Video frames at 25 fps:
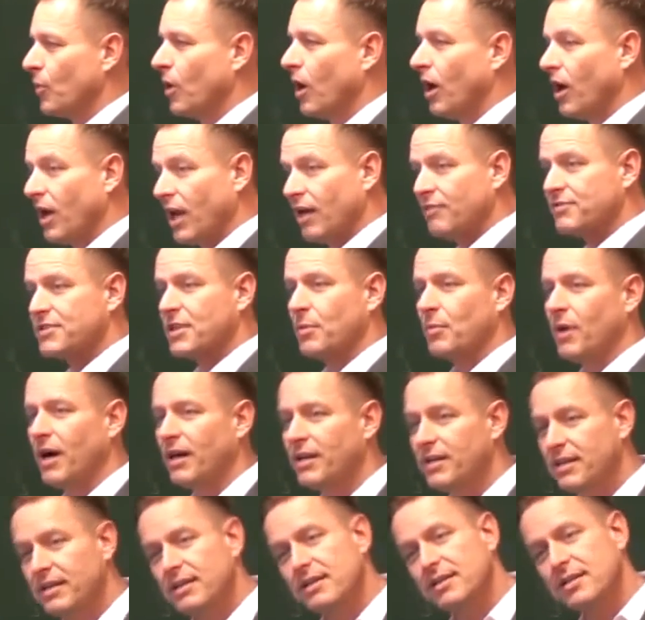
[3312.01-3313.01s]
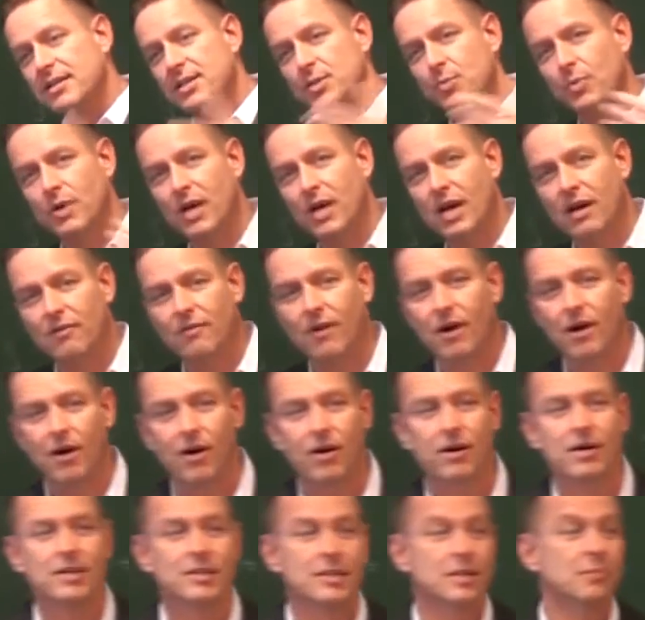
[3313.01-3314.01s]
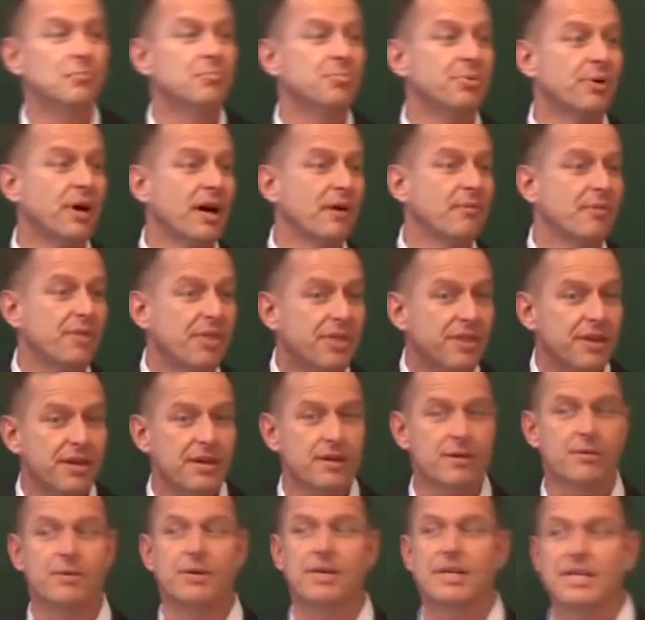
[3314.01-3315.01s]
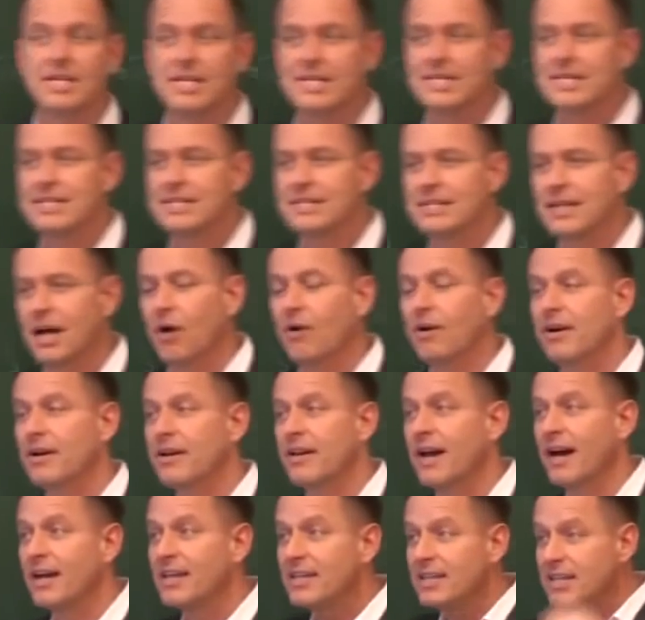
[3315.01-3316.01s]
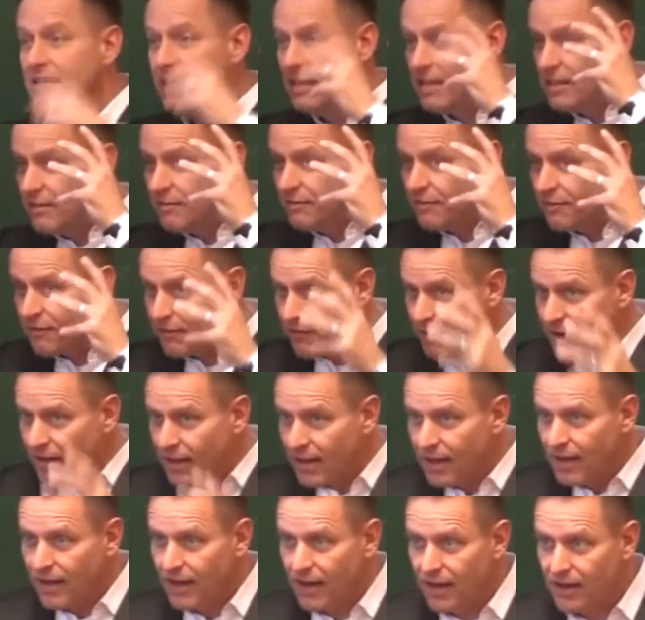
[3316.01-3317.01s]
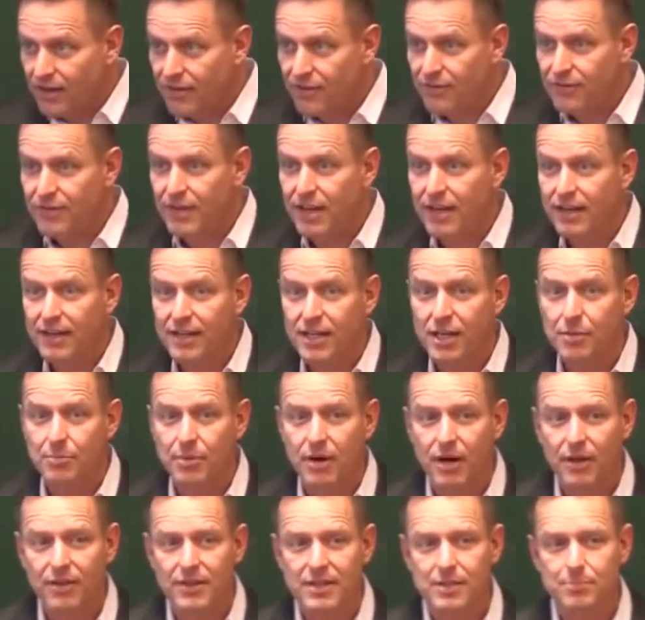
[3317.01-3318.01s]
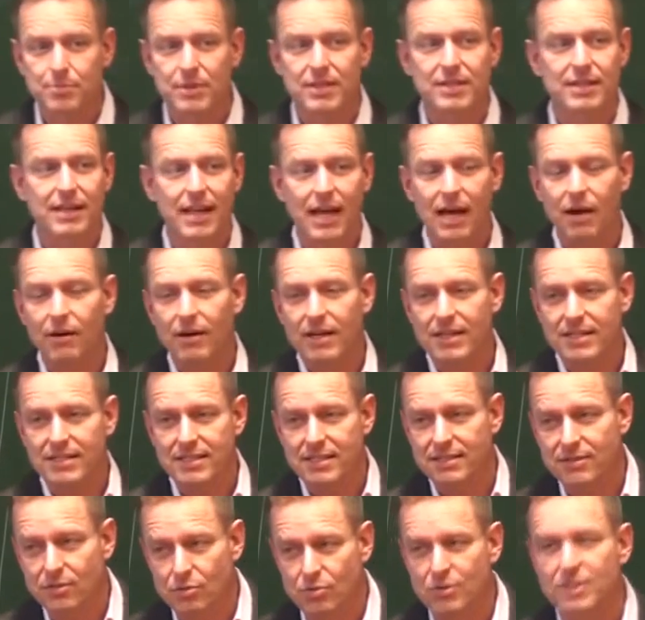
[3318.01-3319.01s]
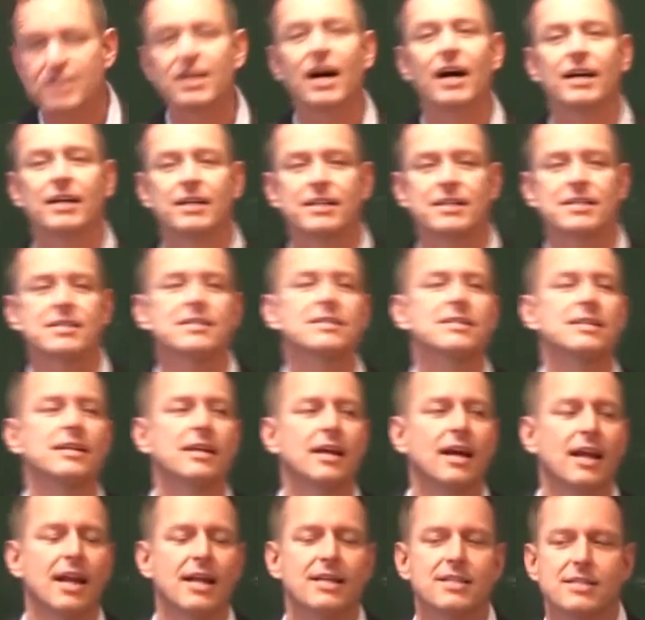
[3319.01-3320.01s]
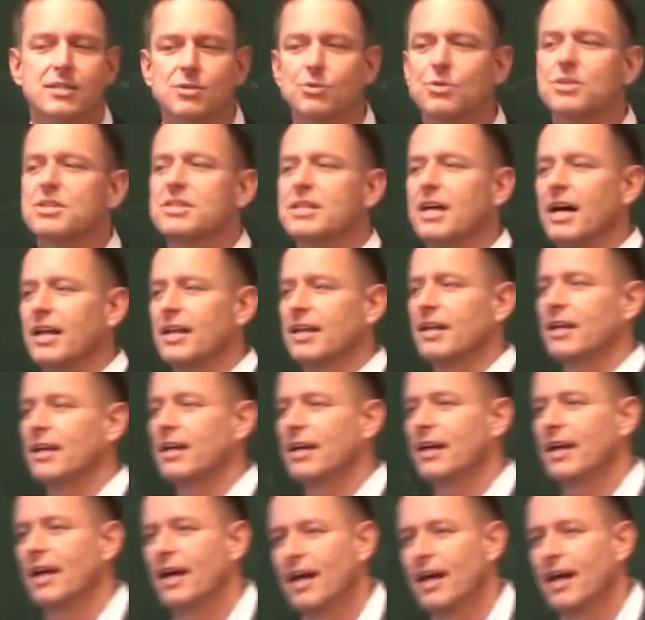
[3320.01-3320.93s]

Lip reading: We all have some ideas, we have our private theories, our naive understanding about this, but now let's do science. Yeah, let's do a study.